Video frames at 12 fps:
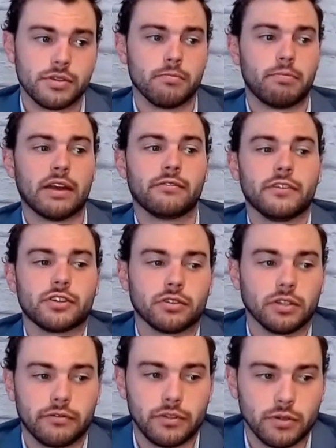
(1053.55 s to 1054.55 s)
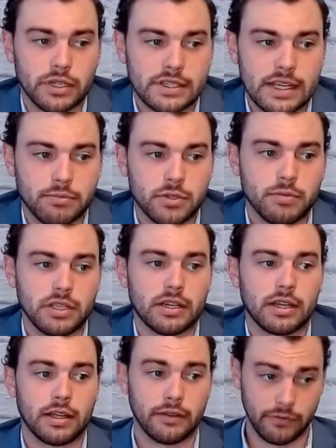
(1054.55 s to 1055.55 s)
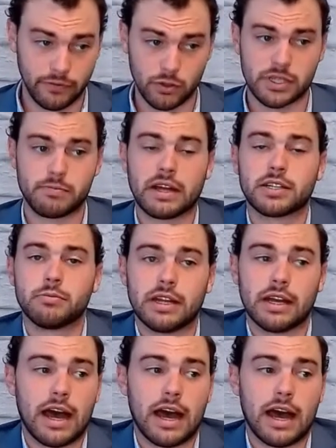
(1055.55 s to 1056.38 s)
beneficial if you expect to be in